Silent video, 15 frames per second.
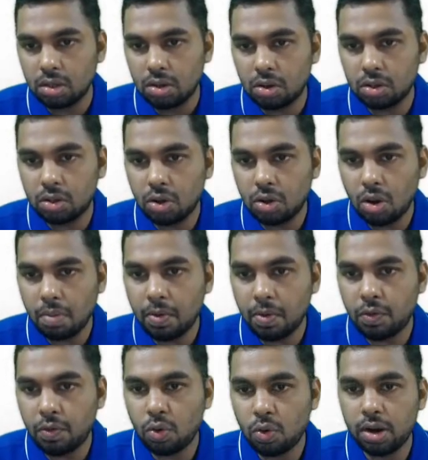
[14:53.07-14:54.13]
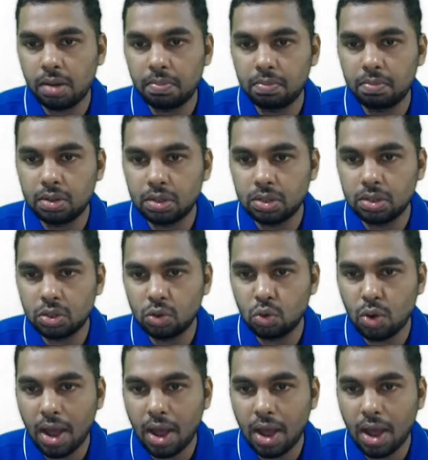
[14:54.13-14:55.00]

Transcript: On top of whole numbers, you